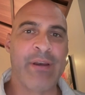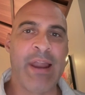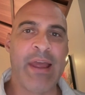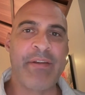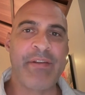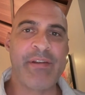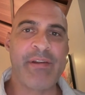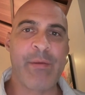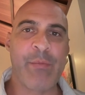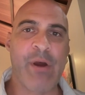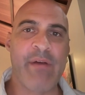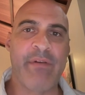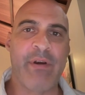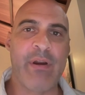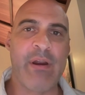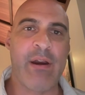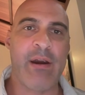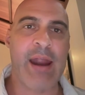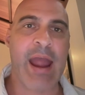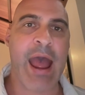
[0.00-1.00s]
Let's come over
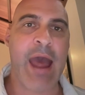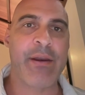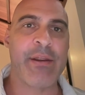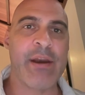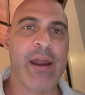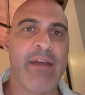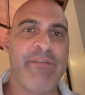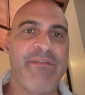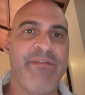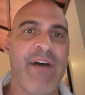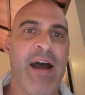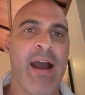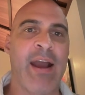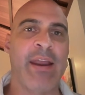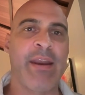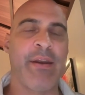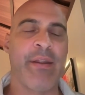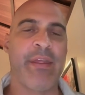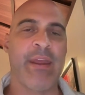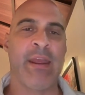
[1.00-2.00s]
here. How did I
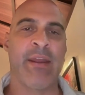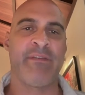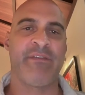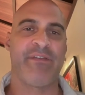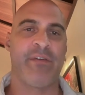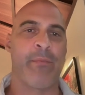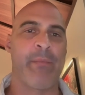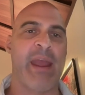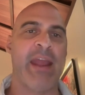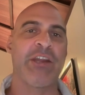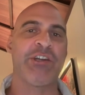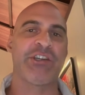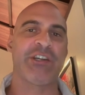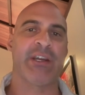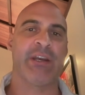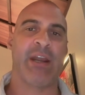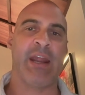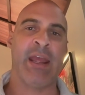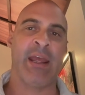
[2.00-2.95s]
find the information,